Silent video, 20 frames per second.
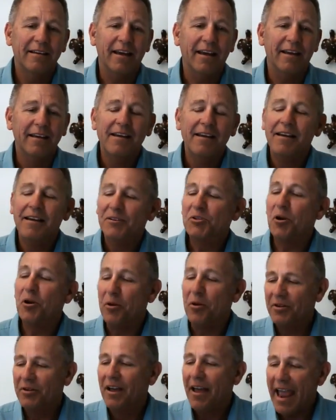Yeah.
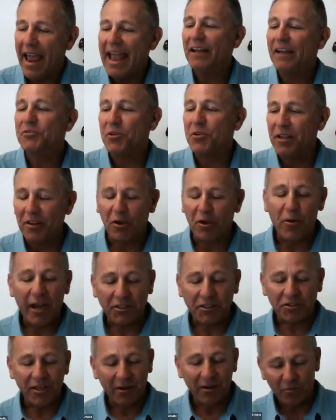So answering the
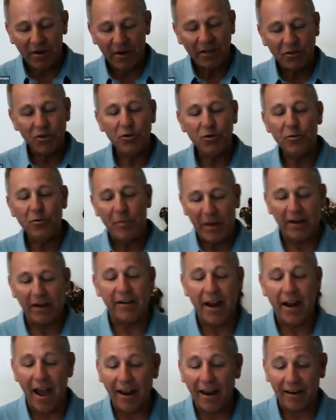question, we do
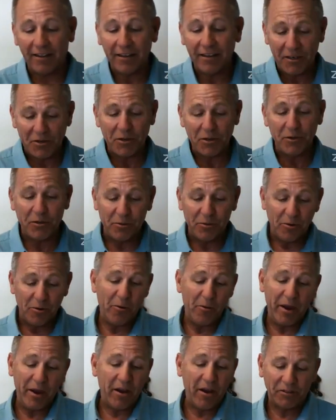periodically do what
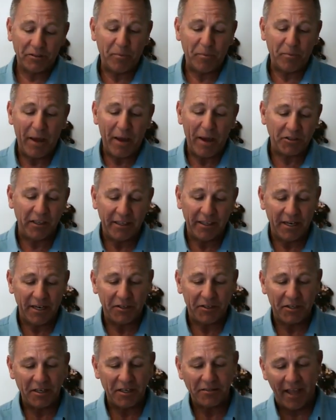we call special
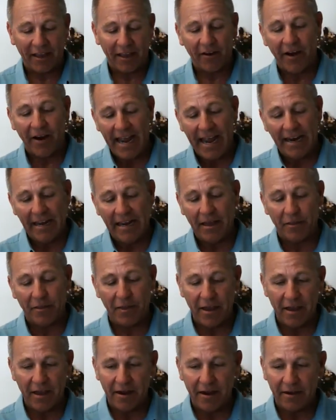editions, like our 80th
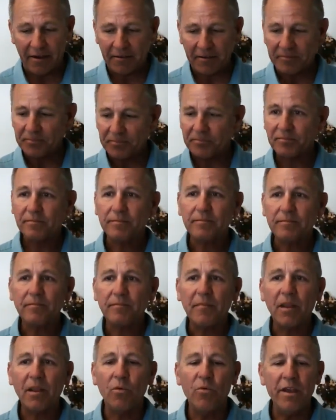year.
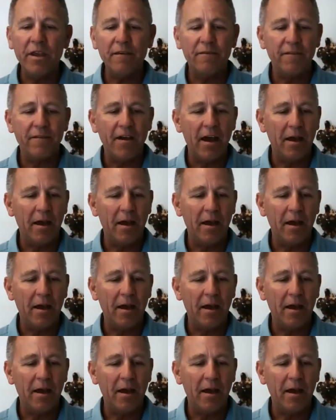We've